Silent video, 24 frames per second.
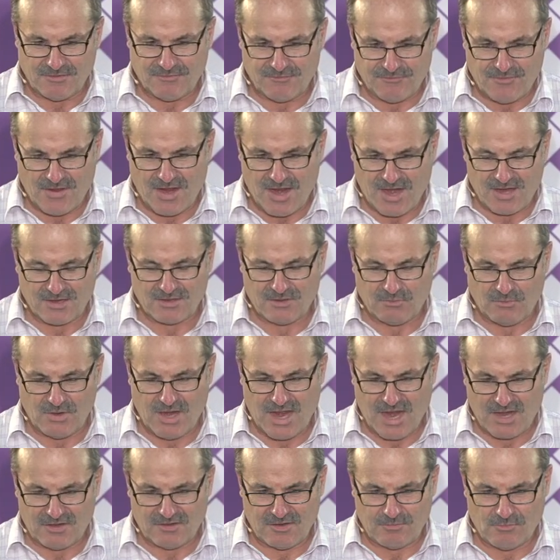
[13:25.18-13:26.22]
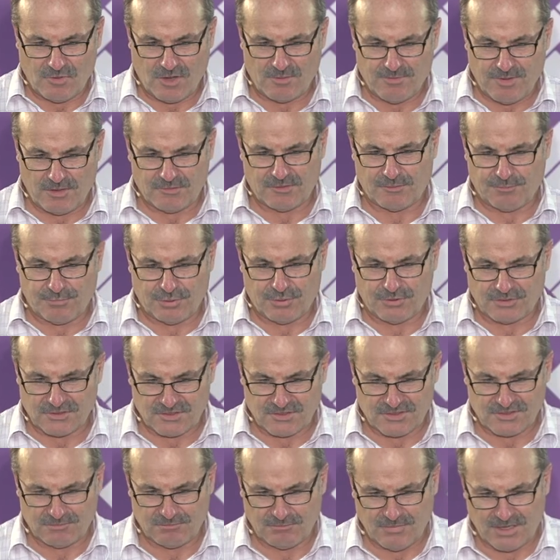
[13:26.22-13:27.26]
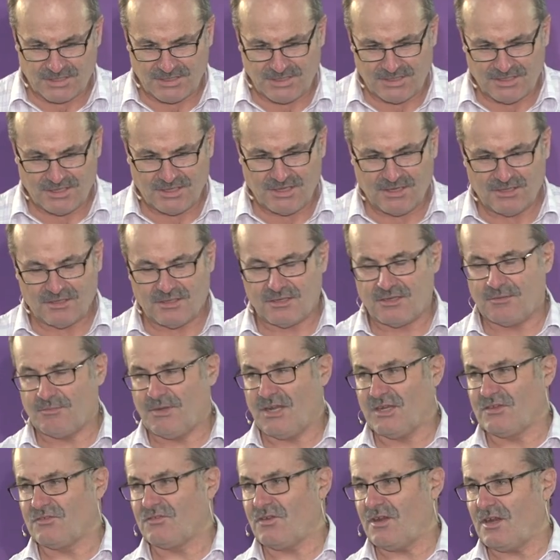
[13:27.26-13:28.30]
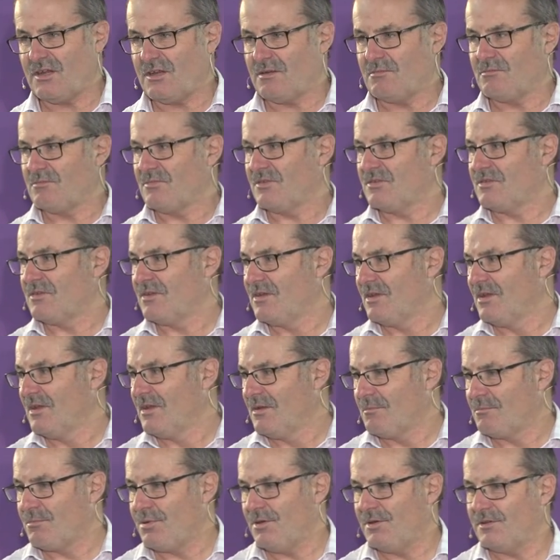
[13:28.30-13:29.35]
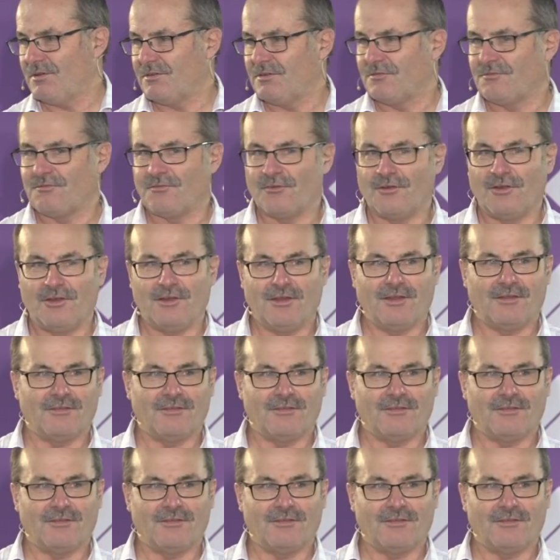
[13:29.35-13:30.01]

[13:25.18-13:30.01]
the fact that we actually might be able to put some money together to make Chathams predator free.